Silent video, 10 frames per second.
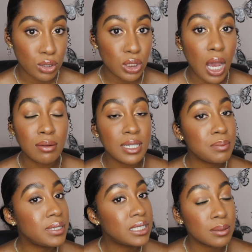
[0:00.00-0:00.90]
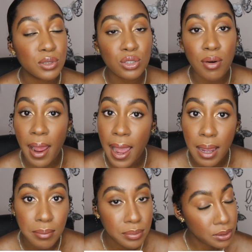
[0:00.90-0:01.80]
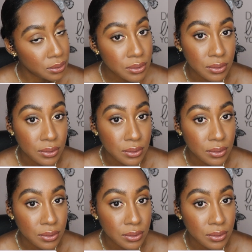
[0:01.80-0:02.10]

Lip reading: Y'all need to be subscribed.